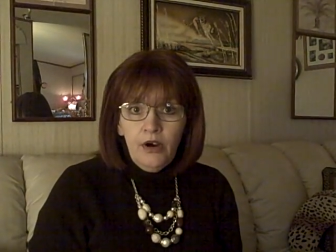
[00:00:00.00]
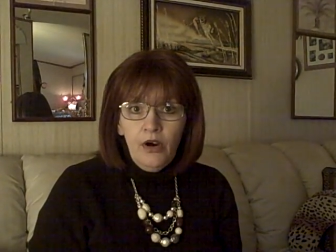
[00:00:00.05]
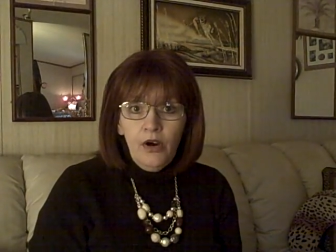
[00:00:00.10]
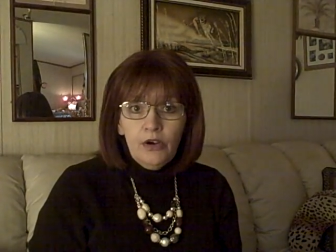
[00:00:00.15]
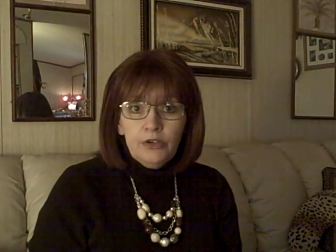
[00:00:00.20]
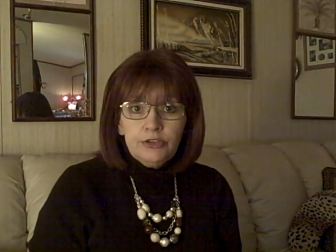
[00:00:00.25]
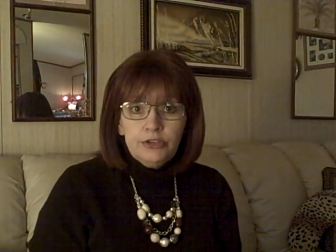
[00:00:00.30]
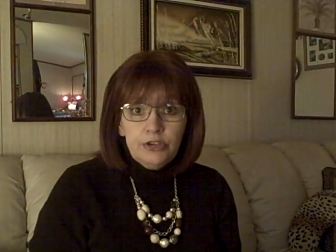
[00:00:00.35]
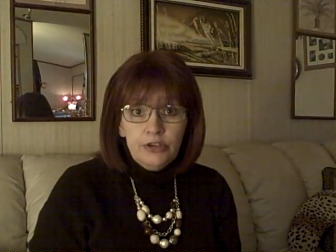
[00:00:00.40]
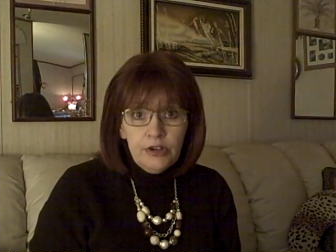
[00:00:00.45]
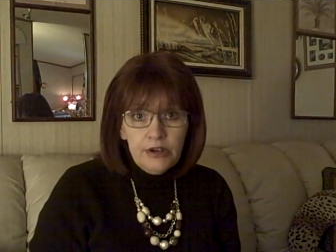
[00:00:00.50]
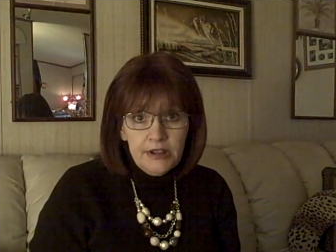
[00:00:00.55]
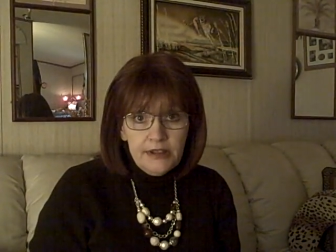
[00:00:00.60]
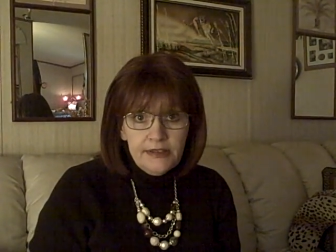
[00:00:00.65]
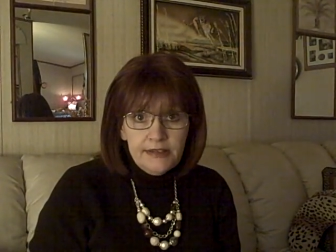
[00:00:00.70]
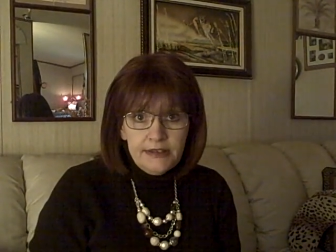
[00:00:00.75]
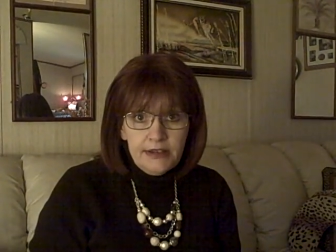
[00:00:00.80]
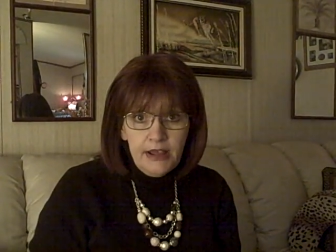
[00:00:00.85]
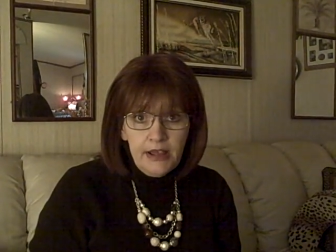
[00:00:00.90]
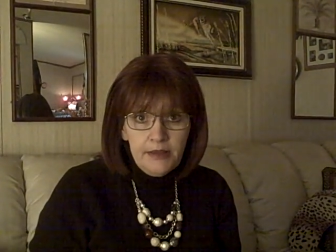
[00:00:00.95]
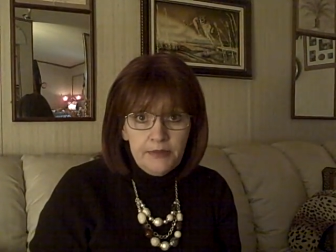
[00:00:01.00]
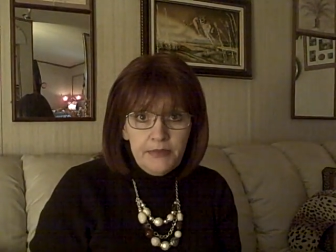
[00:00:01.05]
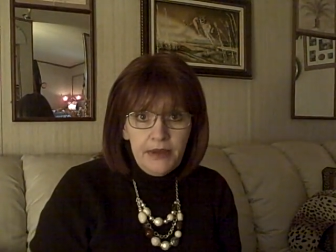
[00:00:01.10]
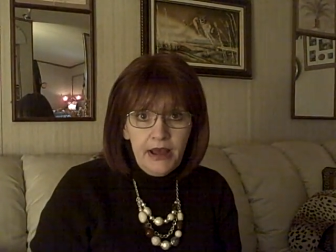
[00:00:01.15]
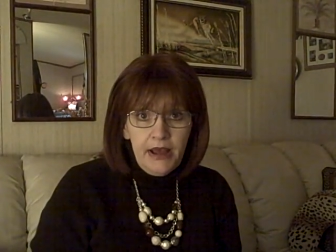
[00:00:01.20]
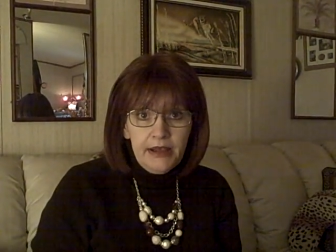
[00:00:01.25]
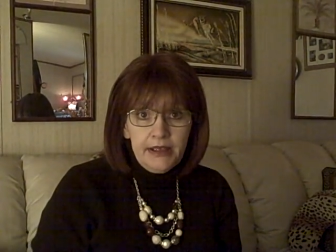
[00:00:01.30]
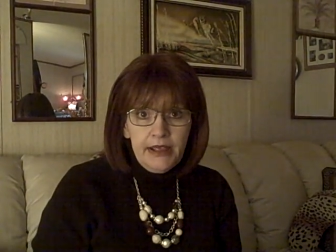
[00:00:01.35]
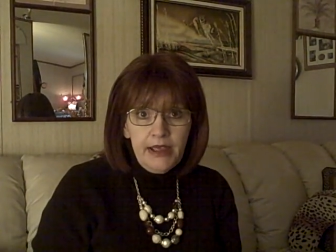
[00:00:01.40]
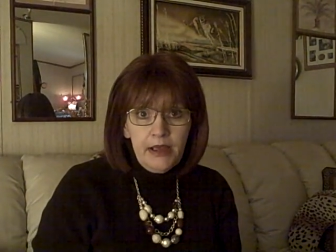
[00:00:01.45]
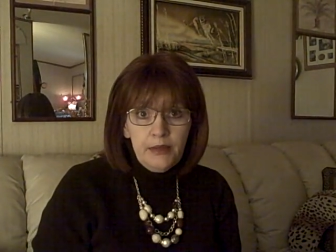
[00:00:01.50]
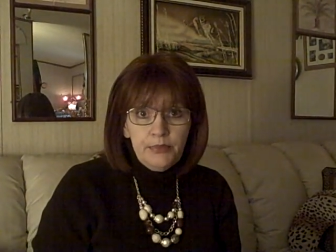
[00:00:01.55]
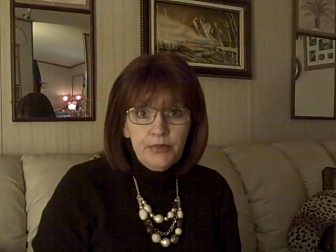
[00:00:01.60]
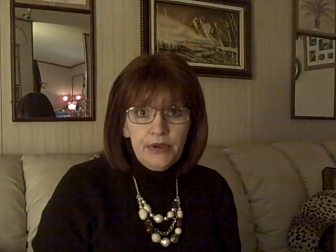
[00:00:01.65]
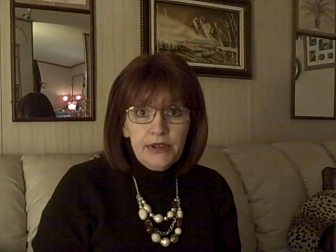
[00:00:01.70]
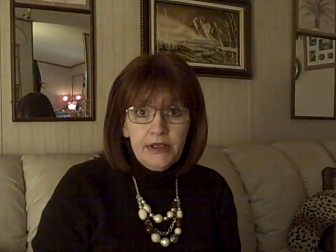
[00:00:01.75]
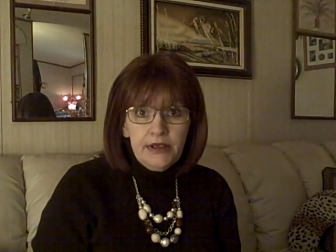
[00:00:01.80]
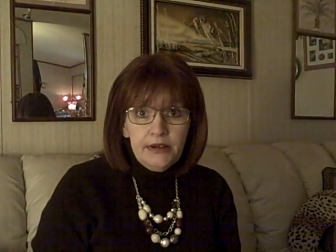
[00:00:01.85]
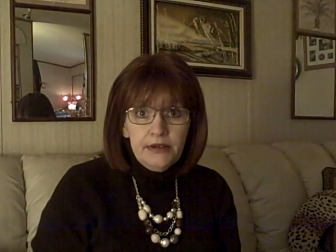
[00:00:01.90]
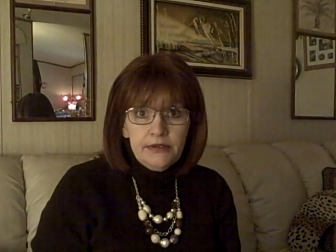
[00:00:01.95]
or should he stay by
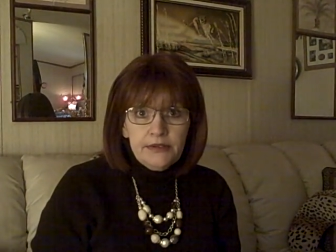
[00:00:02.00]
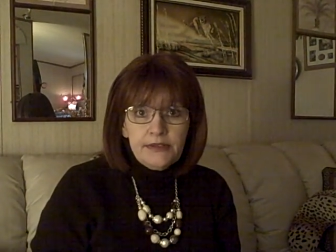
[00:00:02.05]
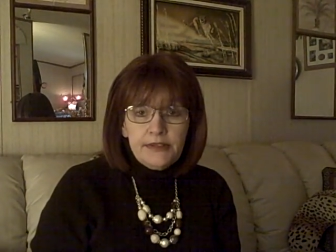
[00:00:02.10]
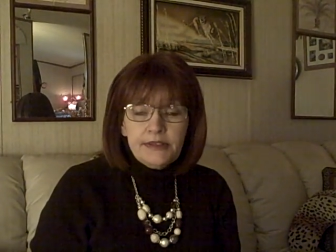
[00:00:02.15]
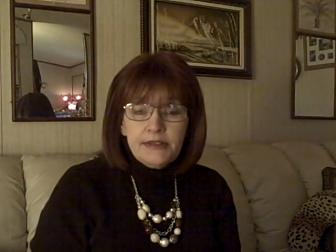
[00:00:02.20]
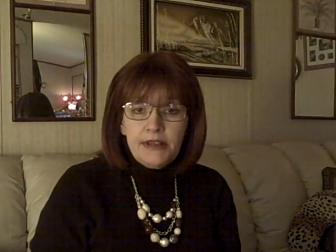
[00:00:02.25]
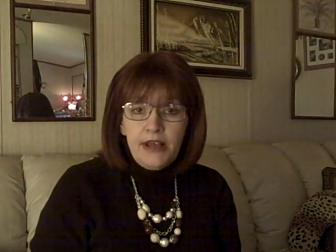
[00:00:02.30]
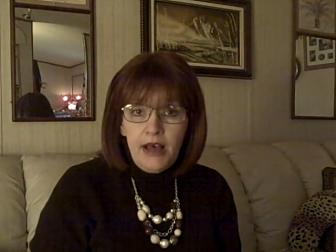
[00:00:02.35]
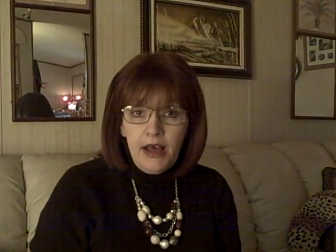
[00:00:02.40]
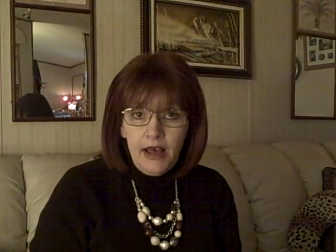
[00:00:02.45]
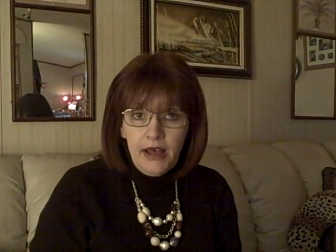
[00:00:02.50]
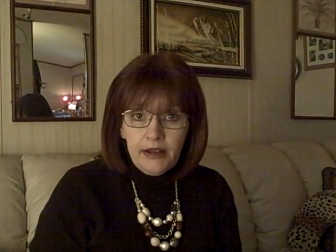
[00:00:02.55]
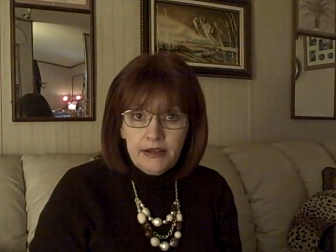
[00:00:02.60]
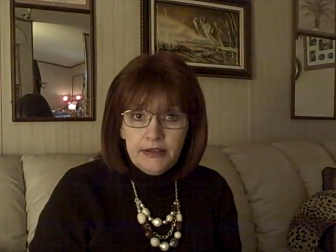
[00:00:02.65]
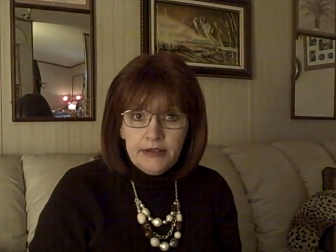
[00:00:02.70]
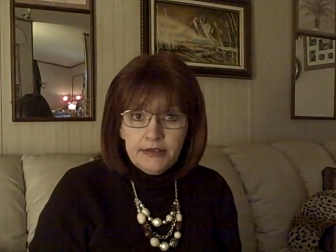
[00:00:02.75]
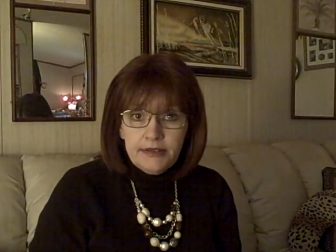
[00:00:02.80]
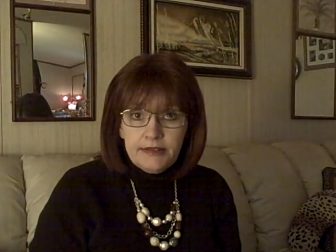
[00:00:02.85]
Gabrielle's side